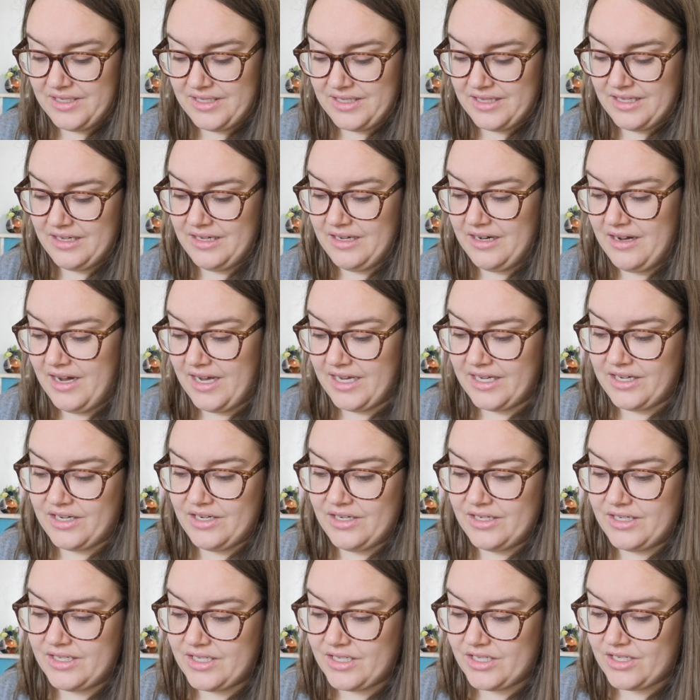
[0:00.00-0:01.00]
is that I
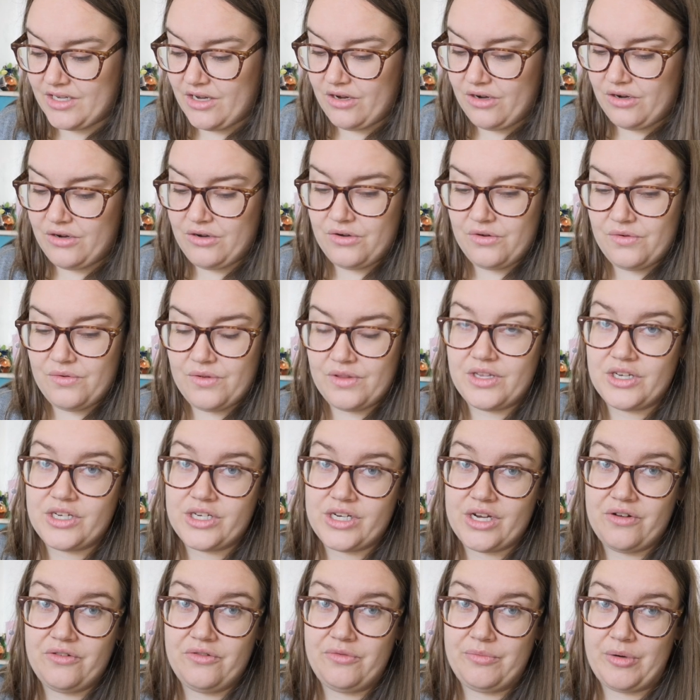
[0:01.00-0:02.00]
could sew the
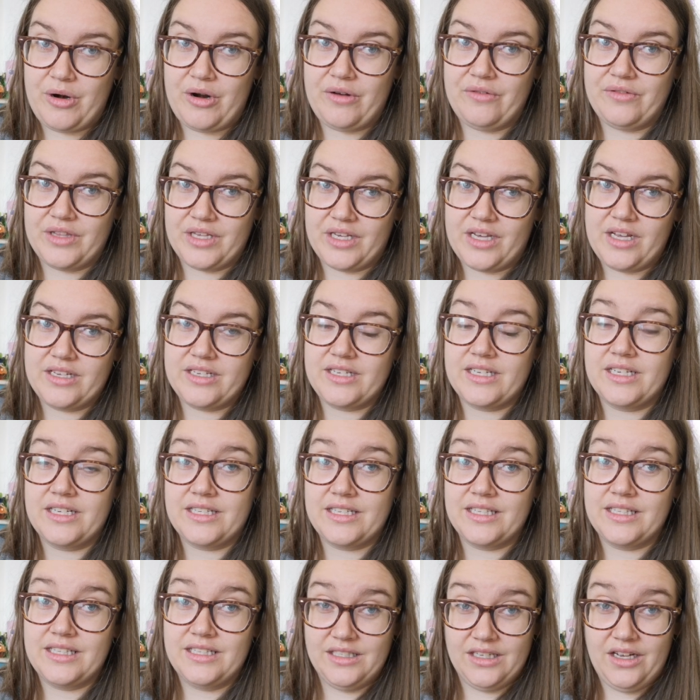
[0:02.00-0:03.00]
shelf bra and the gusset
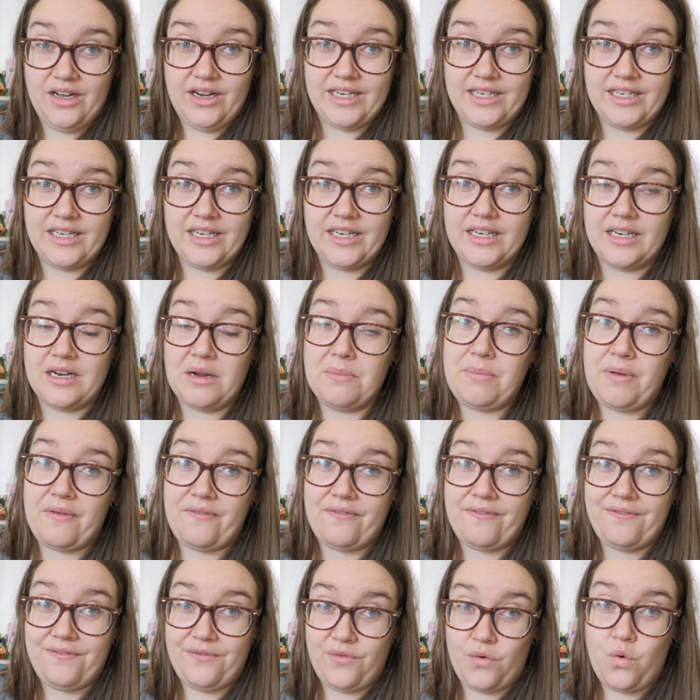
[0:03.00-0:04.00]
to the lining
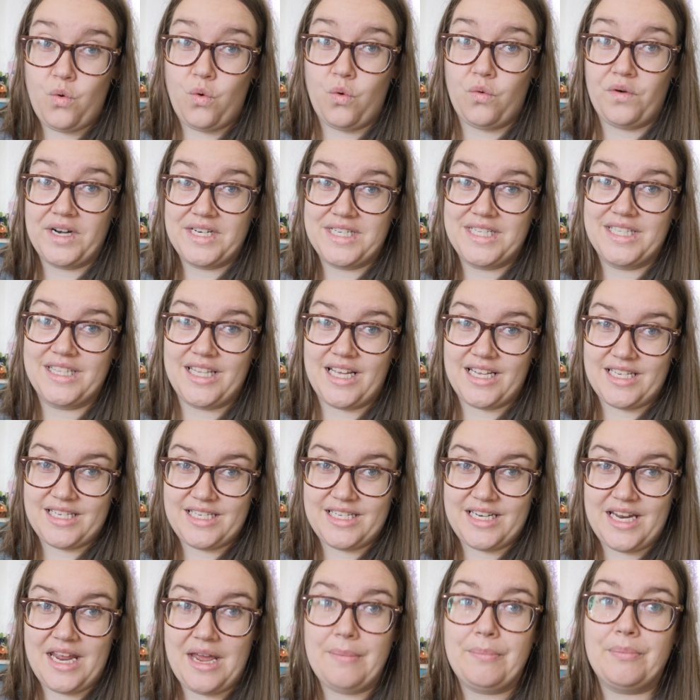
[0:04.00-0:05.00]
before I did that
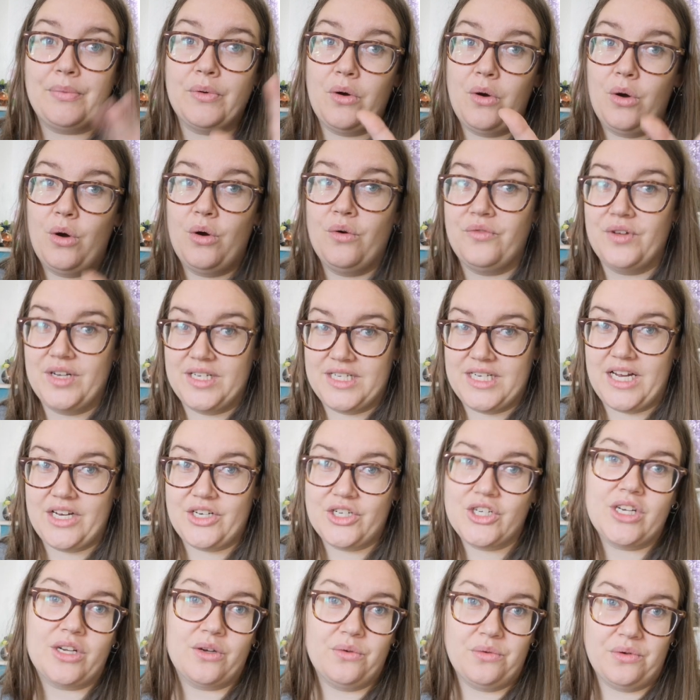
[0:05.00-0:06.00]
step of
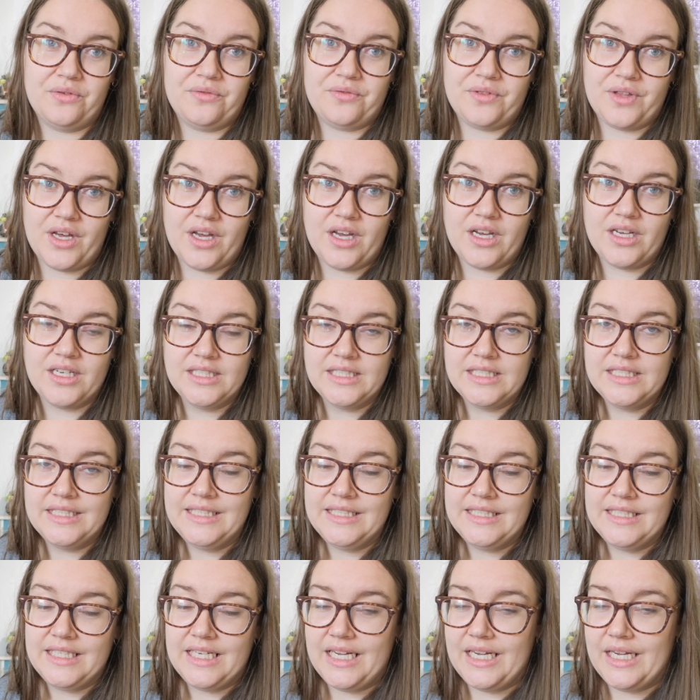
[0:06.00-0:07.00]
attaching all of the
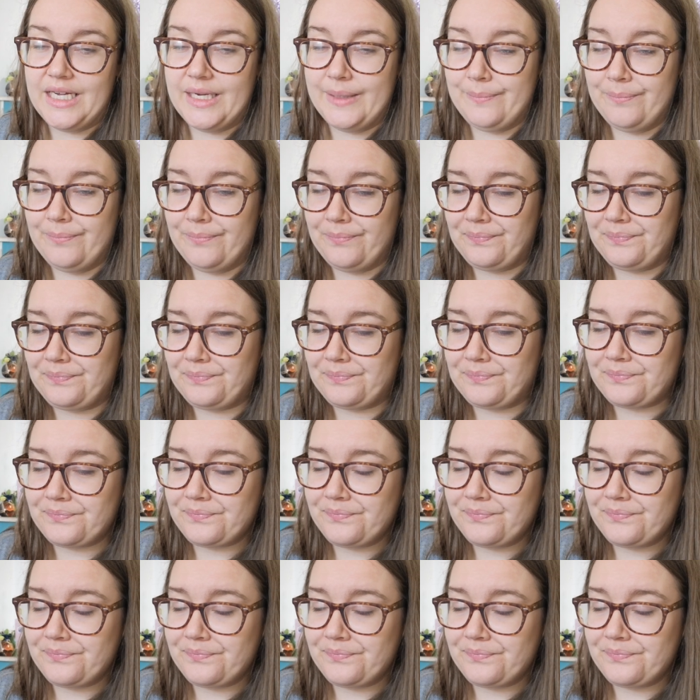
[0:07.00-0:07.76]
um,